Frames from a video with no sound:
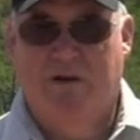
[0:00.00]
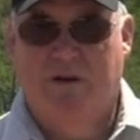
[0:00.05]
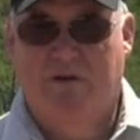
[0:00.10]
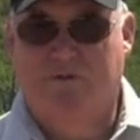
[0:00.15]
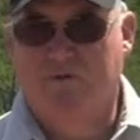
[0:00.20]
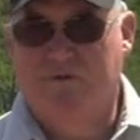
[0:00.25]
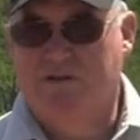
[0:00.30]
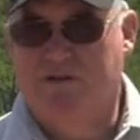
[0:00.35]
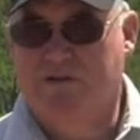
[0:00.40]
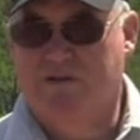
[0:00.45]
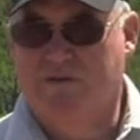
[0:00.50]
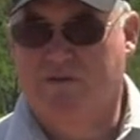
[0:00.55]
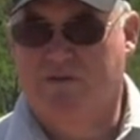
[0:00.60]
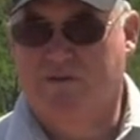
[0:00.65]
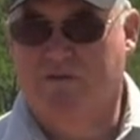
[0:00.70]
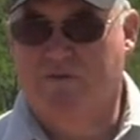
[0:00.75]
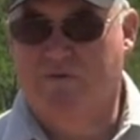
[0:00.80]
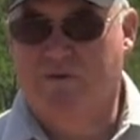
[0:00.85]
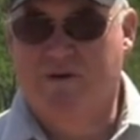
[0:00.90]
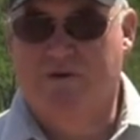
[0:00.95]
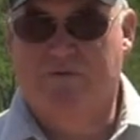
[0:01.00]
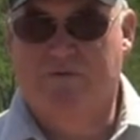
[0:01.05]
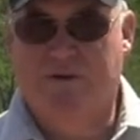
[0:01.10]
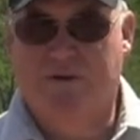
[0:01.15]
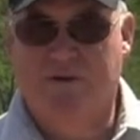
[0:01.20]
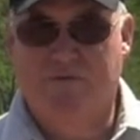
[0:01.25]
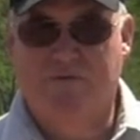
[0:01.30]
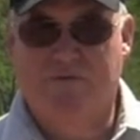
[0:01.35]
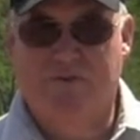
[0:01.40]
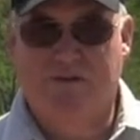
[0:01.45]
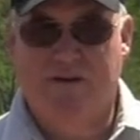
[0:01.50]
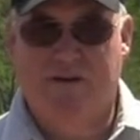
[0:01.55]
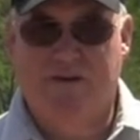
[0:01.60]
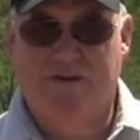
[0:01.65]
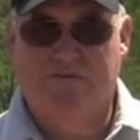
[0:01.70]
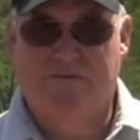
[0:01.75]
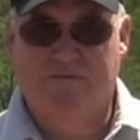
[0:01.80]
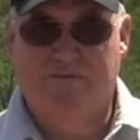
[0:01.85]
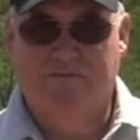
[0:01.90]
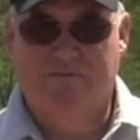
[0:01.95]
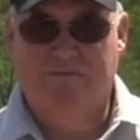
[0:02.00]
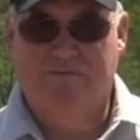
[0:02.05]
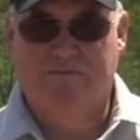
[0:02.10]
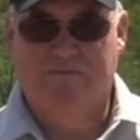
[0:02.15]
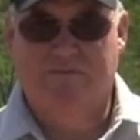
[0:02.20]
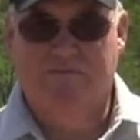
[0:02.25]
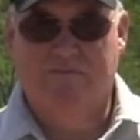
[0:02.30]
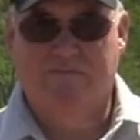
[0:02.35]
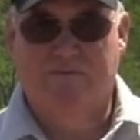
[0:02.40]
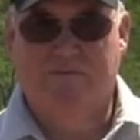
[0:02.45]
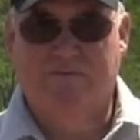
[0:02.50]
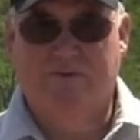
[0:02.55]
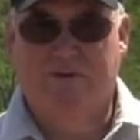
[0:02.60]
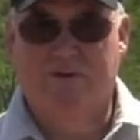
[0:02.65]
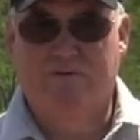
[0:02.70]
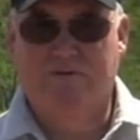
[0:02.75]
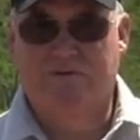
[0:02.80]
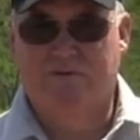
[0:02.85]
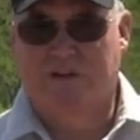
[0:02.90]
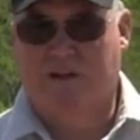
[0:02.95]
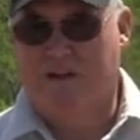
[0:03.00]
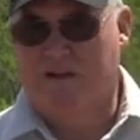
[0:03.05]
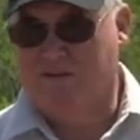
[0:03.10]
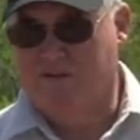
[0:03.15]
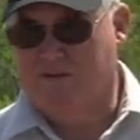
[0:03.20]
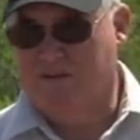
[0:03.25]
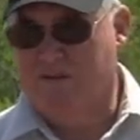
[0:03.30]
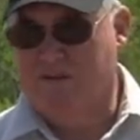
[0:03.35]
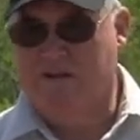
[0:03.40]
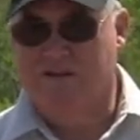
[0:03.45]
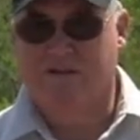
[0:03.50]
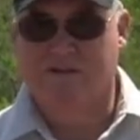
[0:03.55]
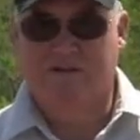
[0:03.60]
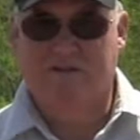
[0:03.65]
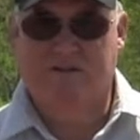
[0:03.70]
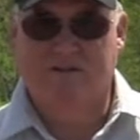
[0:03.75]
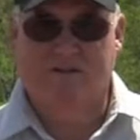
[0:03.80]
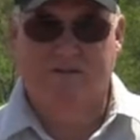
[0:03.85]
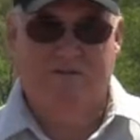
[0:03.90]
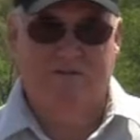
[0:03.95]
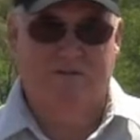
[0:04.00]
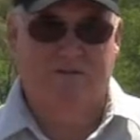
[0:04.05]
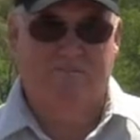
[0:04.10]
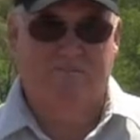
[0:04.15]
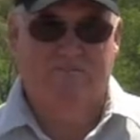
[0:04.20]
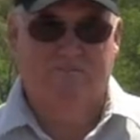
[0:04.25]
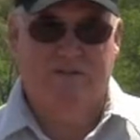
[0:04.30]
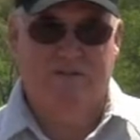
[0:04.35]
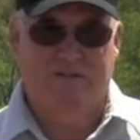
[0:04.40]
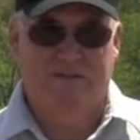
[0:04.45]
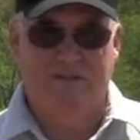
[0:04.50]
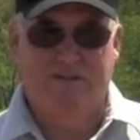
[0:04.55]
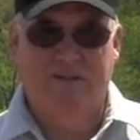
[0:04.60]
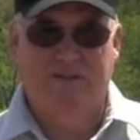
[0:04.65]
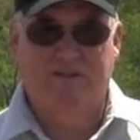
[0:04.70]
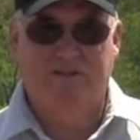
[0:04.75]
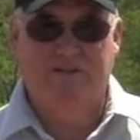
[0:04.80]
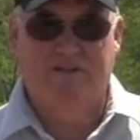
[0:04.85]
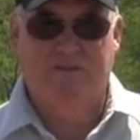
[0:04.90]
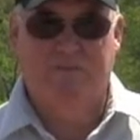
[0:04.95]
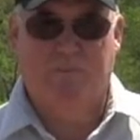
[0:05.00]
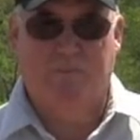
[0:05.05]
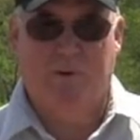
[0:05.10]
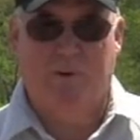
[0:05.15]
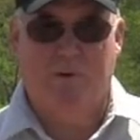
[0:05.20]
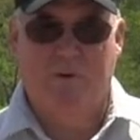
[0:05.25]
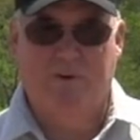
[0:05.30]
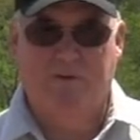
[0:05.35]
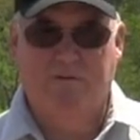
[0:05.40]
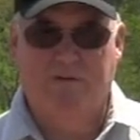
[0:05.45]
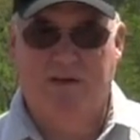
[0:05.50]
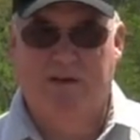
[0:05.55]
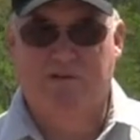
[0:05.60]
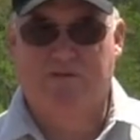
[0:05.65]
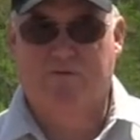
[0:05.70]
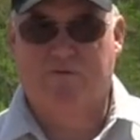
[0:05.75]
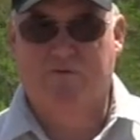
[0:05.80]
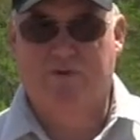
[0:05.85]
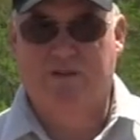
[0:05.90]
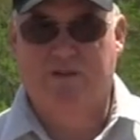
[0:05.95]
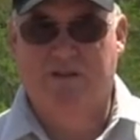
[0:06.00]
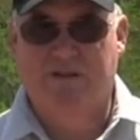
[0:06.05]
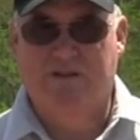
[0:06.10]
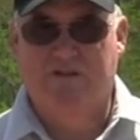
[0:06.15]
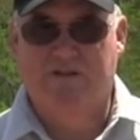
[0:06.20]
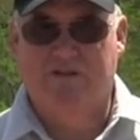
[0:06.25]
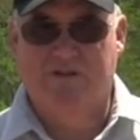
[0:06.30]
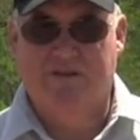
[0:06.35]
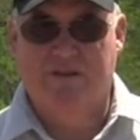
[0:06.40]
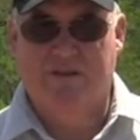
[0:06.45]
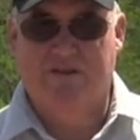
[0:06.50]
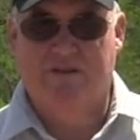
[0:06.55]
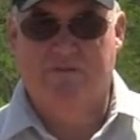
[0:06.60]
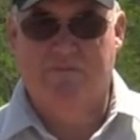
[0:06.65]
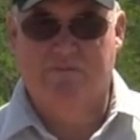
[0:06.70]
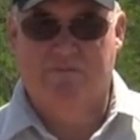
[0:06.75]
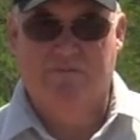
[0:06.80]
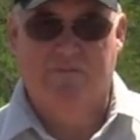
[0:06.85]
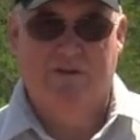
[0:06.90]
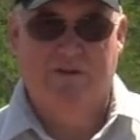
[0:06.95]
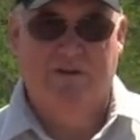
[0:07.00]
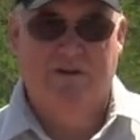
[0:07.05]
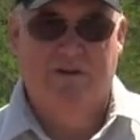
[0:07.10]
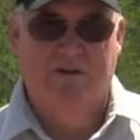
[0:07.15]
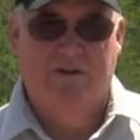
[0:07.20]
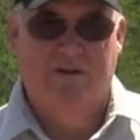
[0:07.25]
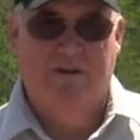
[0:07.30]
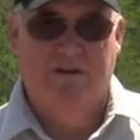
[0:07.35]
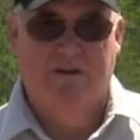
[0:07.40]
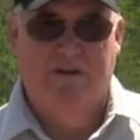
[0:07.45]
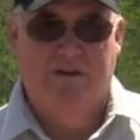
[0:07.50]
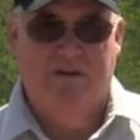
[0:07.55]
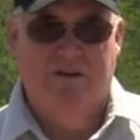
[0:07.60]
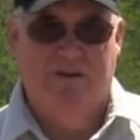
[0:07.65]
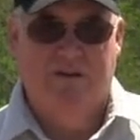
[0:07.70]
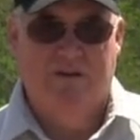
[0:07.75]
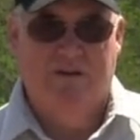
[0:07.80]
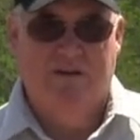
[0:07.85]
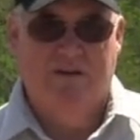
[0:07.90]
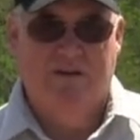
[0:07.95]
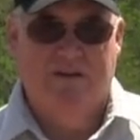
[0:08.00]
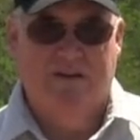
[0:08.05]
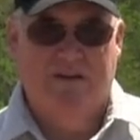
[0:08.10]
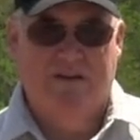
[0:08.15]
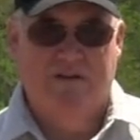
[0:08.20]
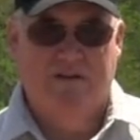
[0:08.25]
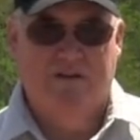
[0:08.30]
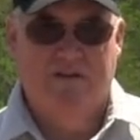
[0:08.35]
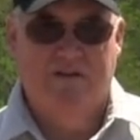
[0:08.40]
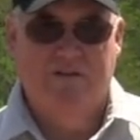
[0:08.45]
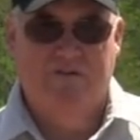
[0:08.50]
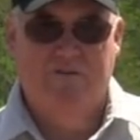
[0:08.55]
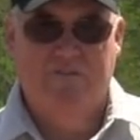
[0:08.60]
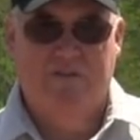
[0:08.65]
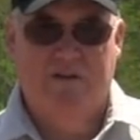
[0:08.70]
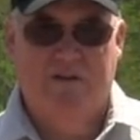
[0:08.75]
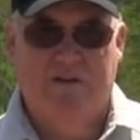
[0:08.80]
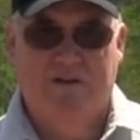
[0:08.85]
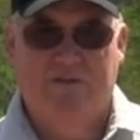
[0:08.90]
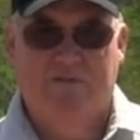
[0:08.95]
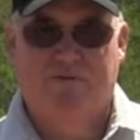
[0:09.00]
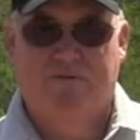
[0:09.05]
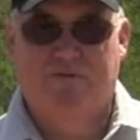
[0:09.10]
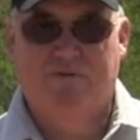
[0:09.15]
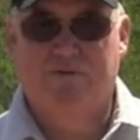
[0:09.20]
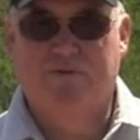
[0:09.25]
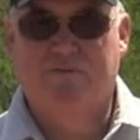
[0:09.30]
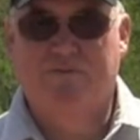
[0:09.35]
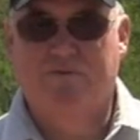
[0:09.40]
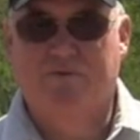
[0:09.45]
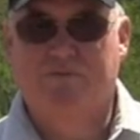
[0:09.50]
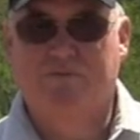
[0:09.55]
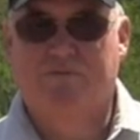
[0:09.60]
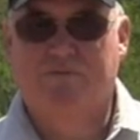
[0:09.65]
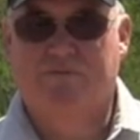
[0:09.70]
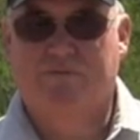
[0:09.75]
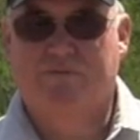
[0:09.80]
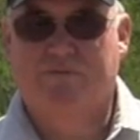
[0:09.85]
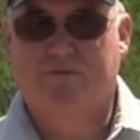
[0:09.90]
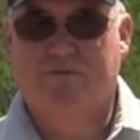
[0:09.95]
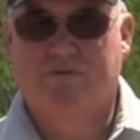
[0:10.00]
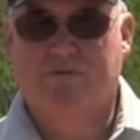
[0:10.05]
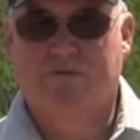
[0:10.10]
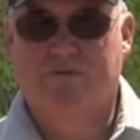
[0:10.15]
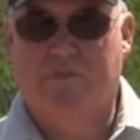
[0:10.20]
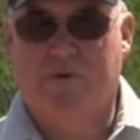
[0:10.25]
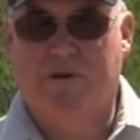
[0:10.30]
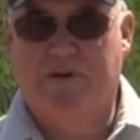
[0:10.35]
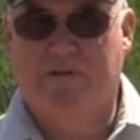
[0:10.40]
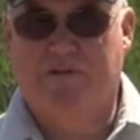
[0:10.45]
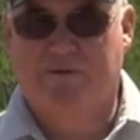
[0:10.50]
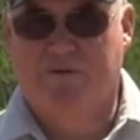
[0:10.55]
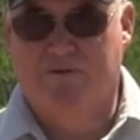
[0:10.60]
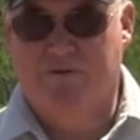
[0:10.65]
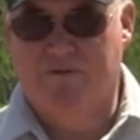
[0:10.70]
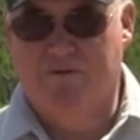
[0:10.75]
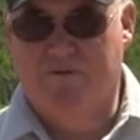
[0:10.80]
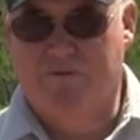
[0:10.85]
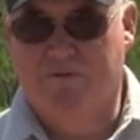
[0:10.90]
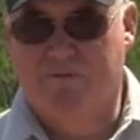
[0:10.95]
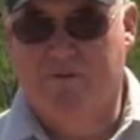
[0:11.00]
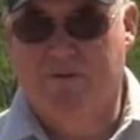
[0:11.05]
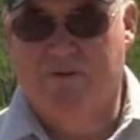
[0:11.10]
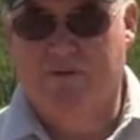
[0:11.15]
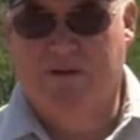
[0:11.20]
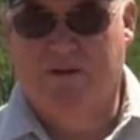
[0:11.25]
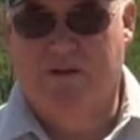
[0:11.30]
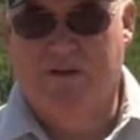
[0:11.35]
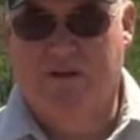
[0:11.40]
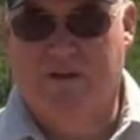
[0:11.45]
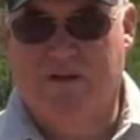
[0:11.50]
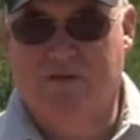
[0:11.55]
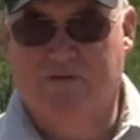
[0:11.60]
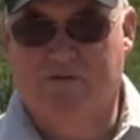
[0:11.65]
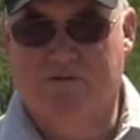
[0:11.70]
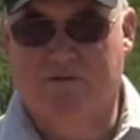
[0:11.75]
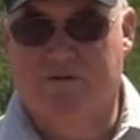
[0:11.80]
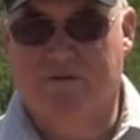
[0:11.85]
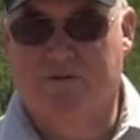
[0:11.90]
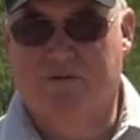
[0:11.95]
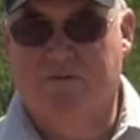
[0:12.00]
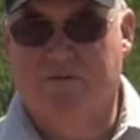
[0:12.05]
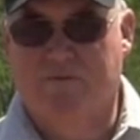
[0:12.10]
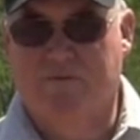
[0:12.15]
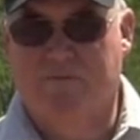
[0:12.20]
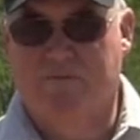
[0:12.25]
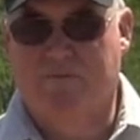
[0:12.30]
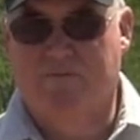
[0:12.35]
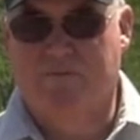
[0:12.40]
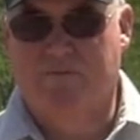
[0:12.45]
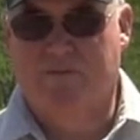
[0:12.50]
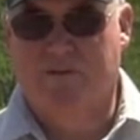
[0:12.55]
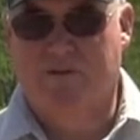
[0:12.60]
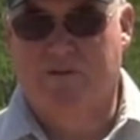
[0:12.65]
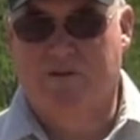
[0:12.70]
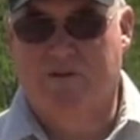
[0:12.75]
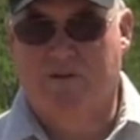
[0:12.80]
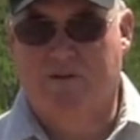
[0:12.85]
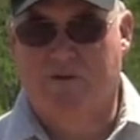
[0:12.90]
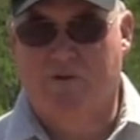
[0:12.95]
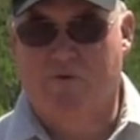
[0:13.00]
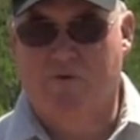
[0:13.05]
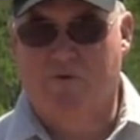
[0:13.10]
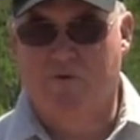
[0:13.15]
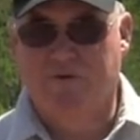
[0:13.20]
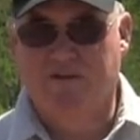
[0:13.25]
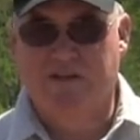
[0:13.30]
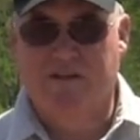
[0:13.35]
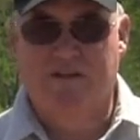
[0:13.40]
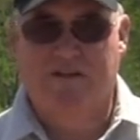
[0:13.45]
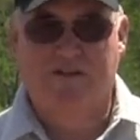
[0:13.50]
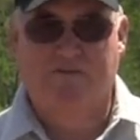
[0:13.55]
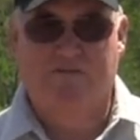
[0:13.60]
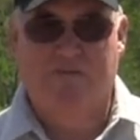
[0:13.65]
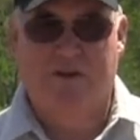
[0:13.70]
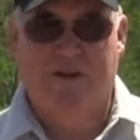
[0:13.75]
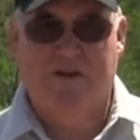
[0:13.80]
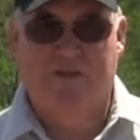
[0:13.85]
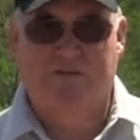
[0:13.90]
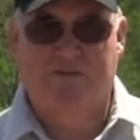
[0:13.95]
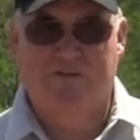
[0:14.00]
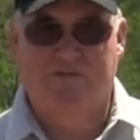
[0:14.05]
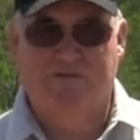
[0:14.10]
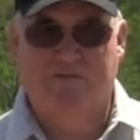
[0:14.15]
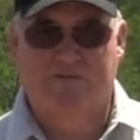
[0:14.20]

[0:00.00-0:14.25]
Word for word: On this twin row, we have a, the rows, like I said, is ten inches apart, got a twenty inch skip, and that leaves me enough room to spray through, and also the corn's getting advantage